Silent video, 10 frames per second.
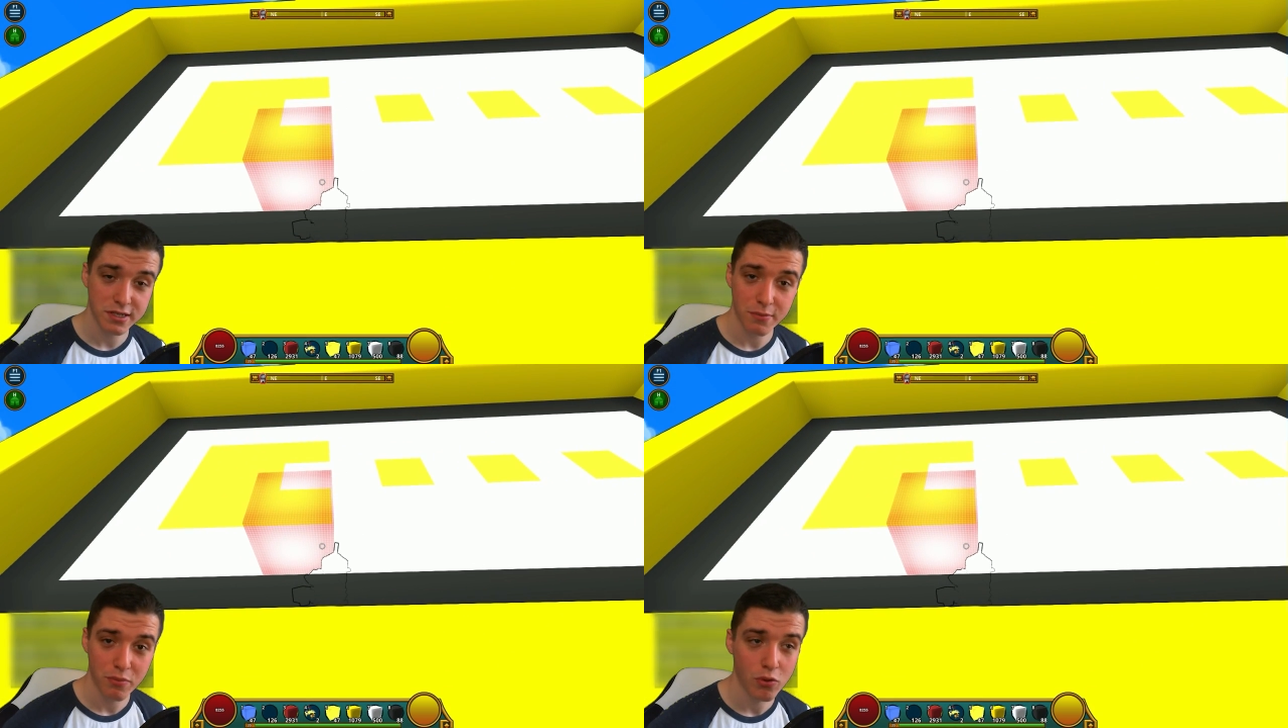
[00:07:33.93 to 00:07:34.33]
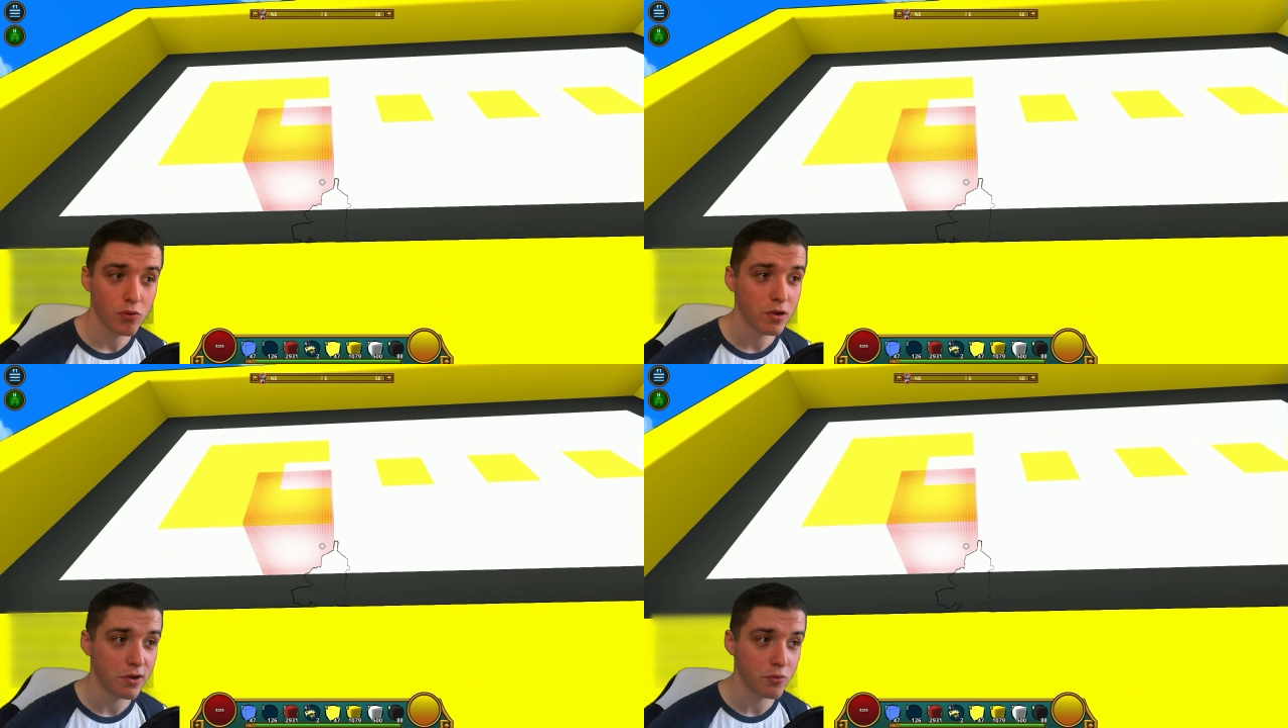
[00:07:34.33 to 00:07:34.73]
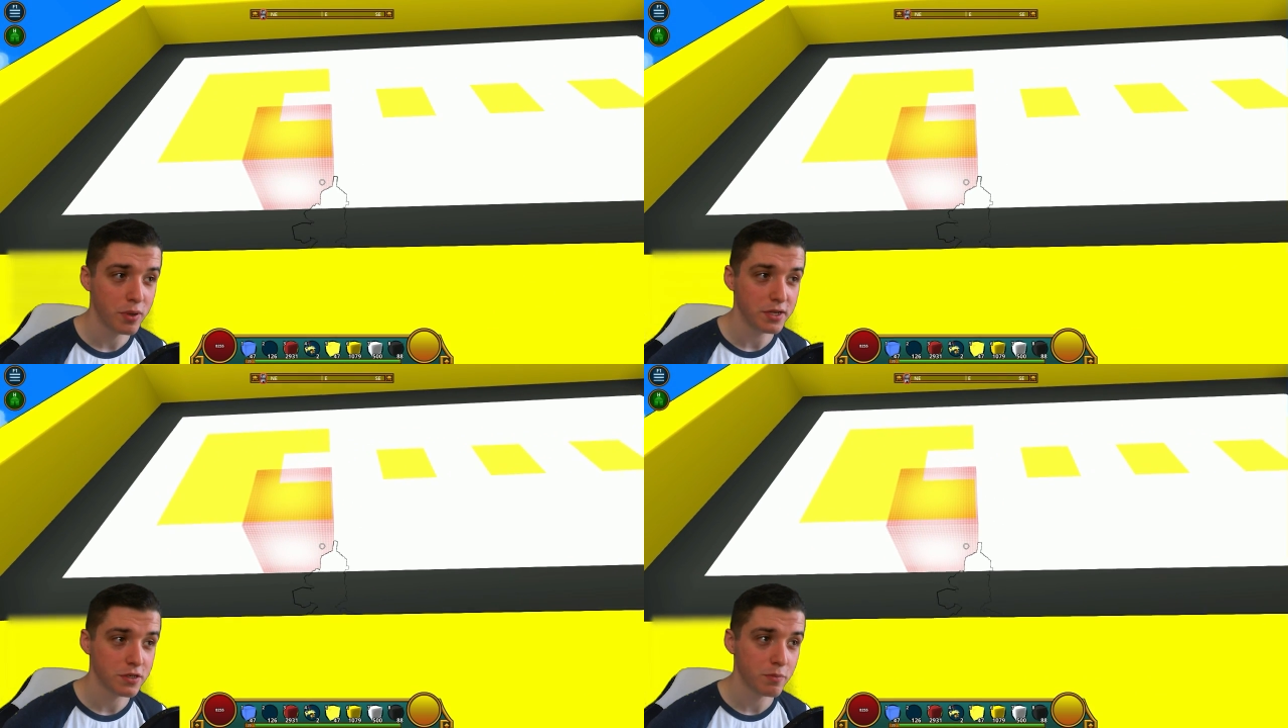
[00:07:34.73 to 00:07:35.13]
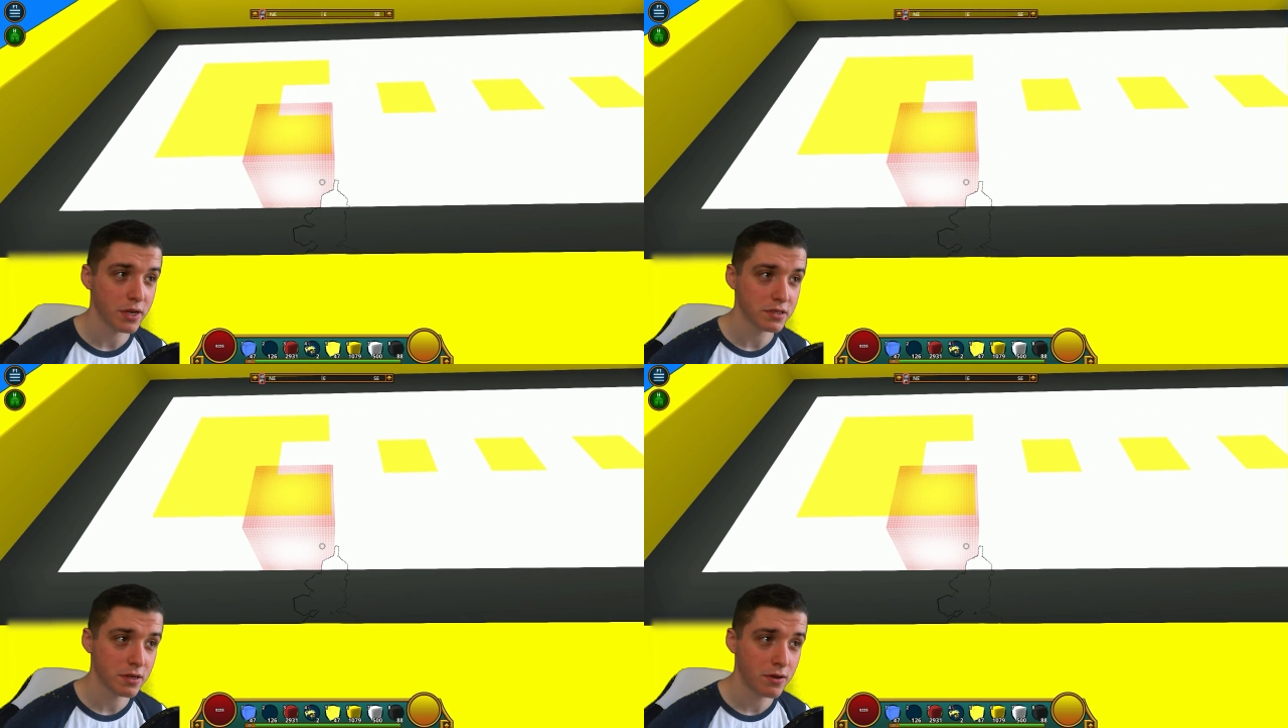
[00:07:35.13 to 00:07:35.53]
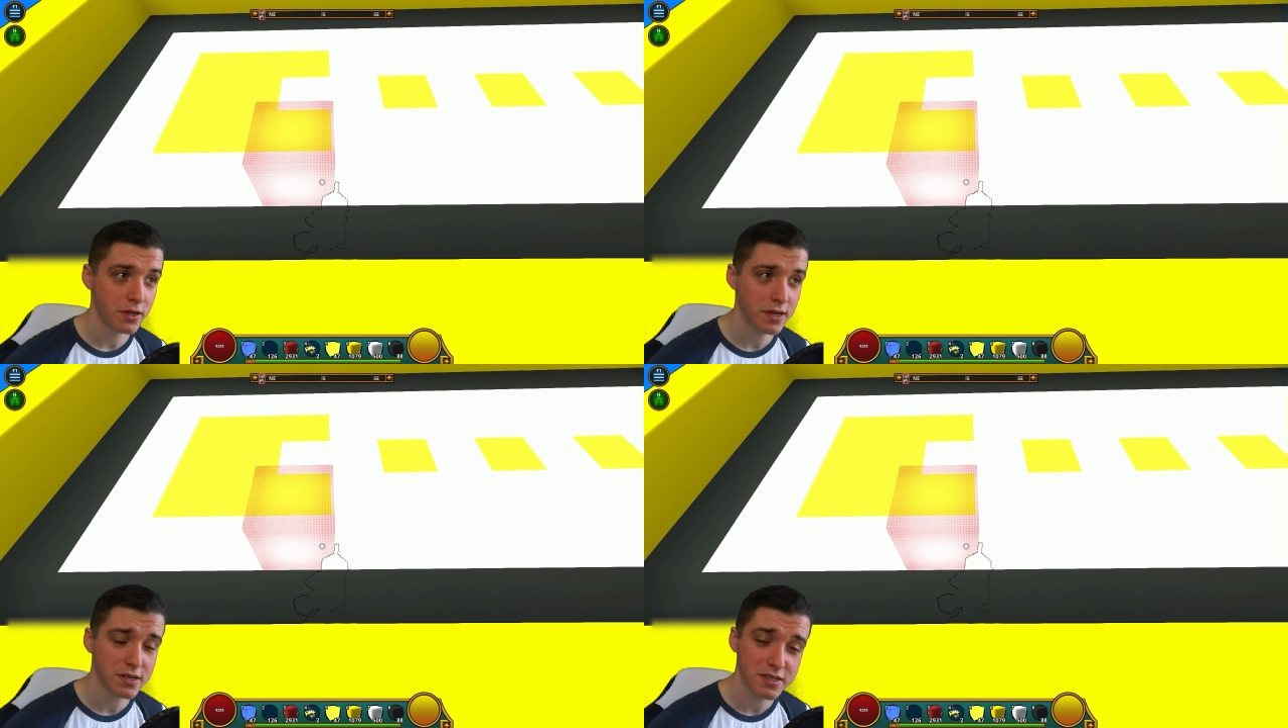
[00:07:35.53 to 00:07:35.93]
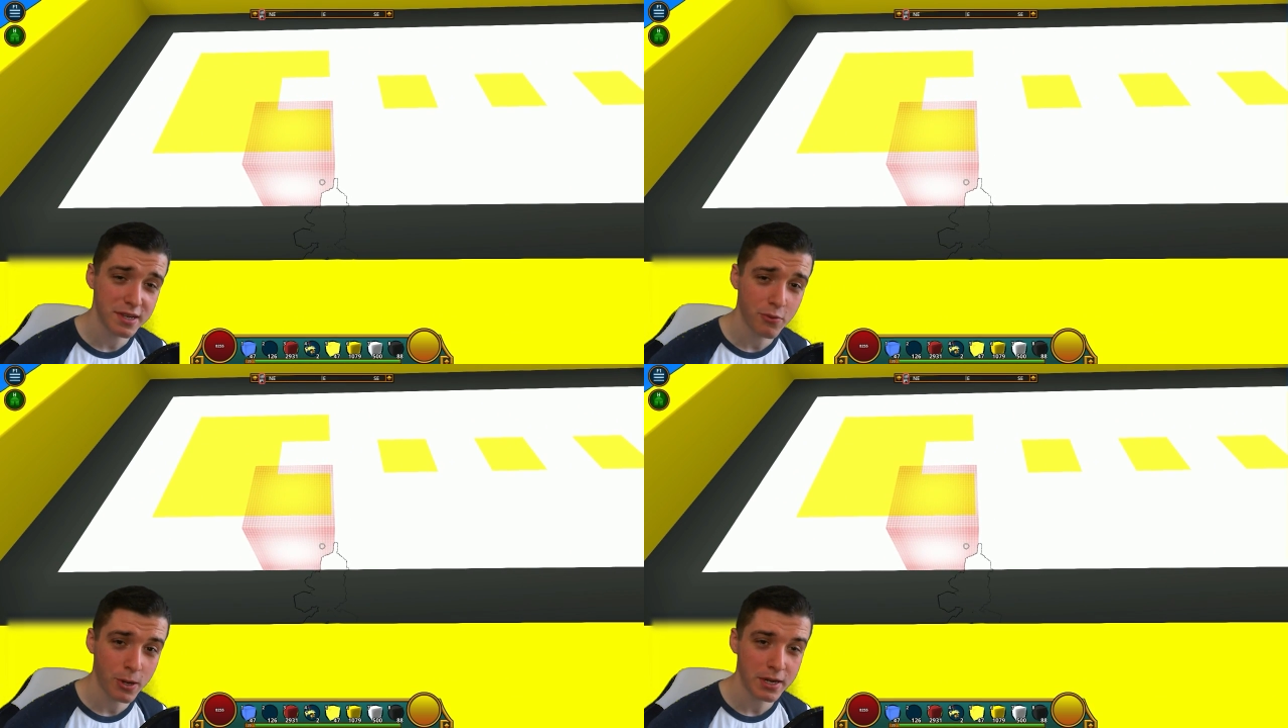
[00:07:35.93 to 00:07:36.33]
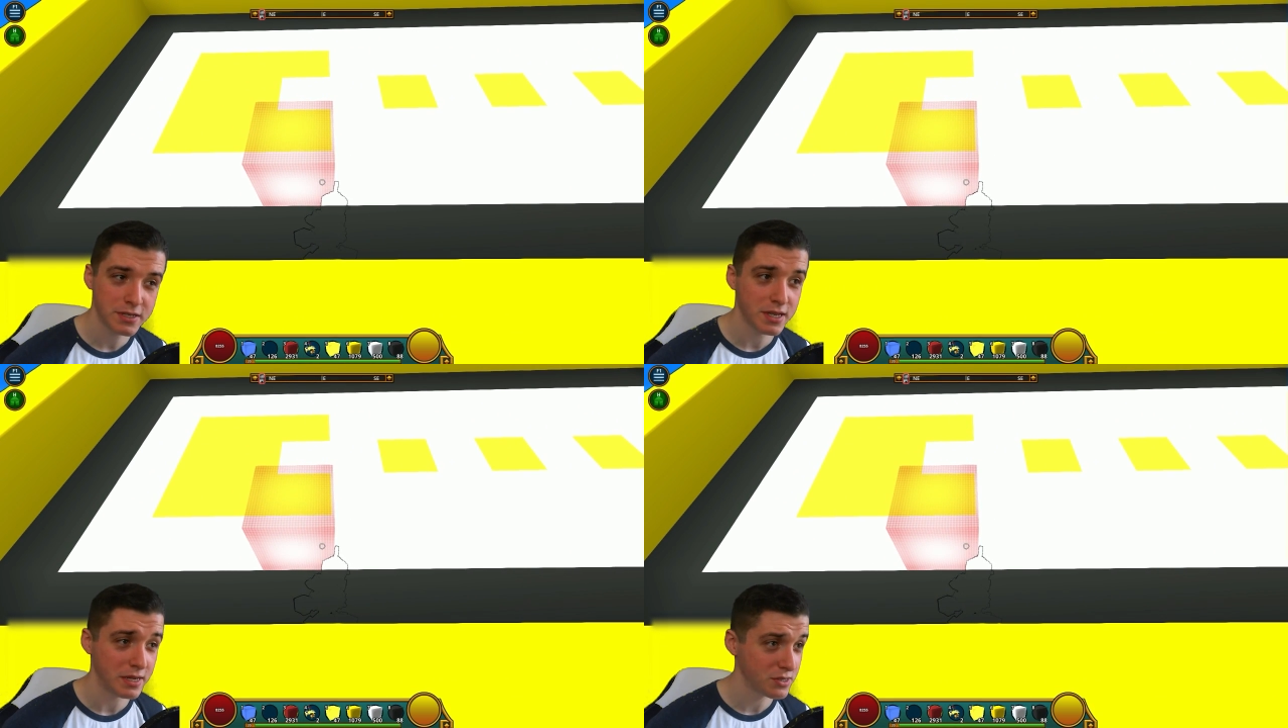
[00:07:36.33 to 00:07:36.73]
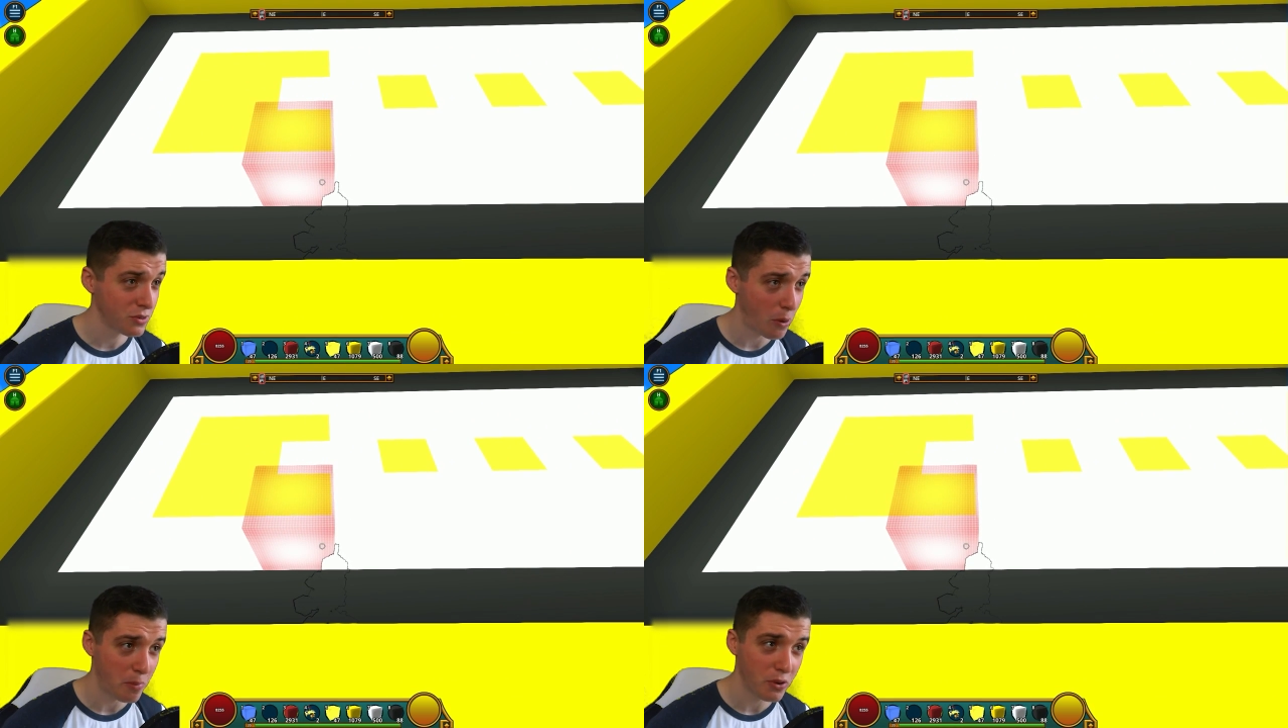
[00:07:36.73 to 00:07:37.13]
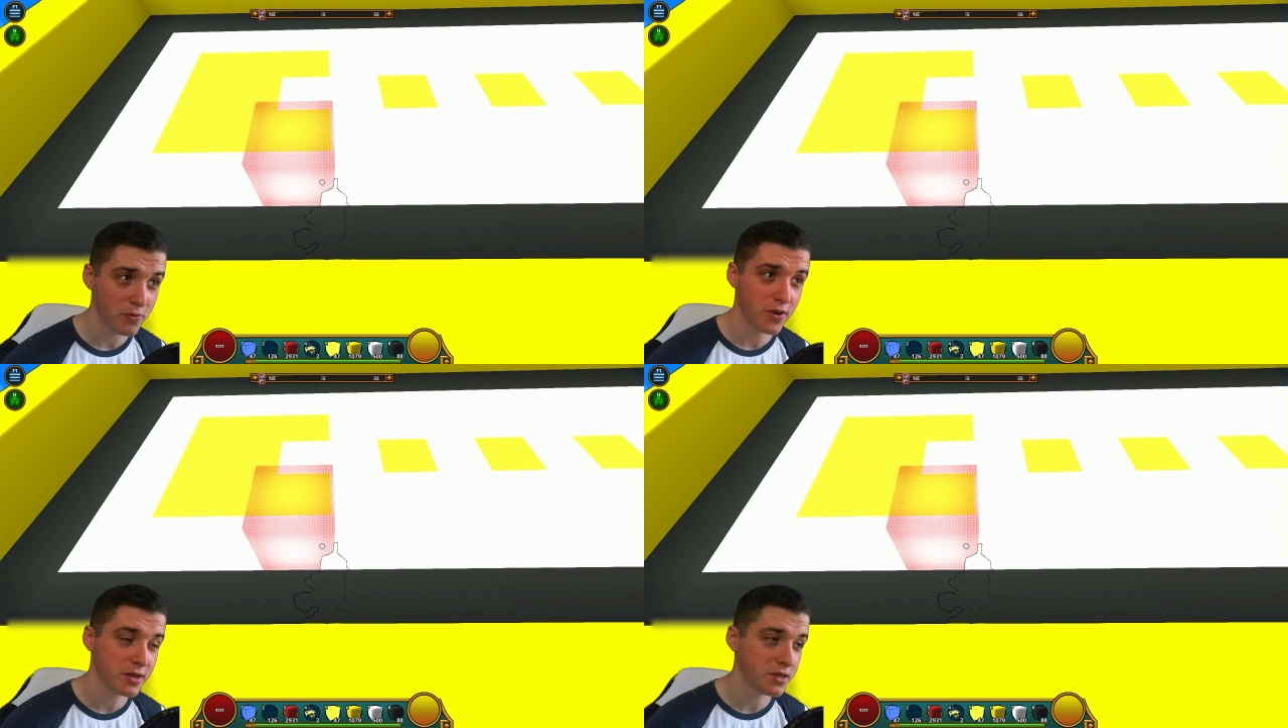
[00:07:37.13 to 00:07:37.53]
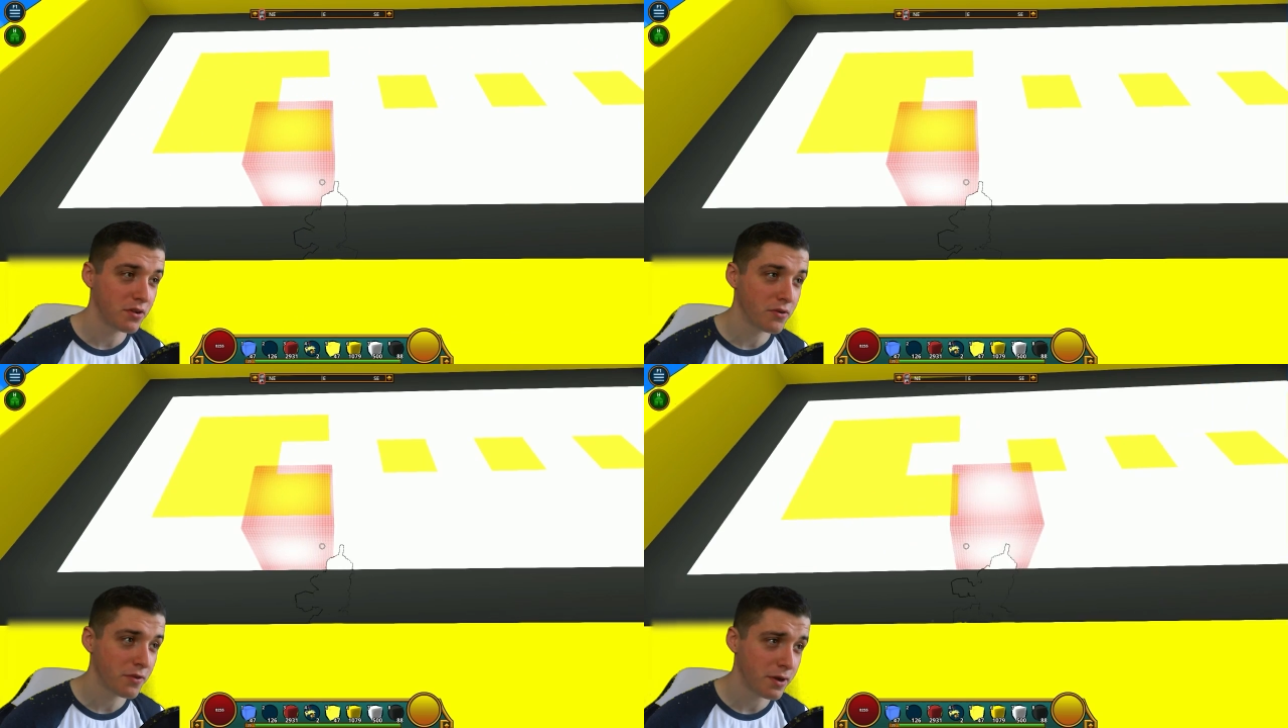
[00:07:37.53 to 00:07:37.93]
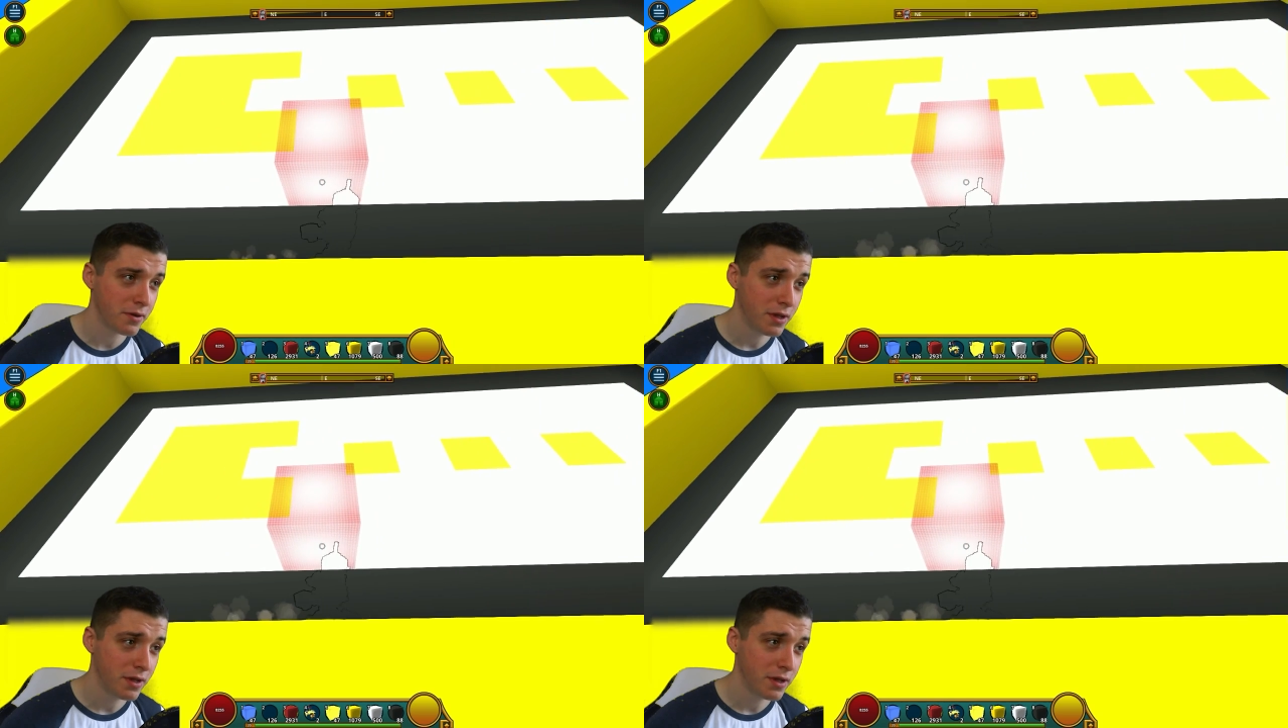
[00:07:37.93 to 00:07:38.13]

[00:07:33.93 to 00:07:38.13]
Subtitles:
simple little piece of pixel art. You can see what it is. It's not perfect, I know that.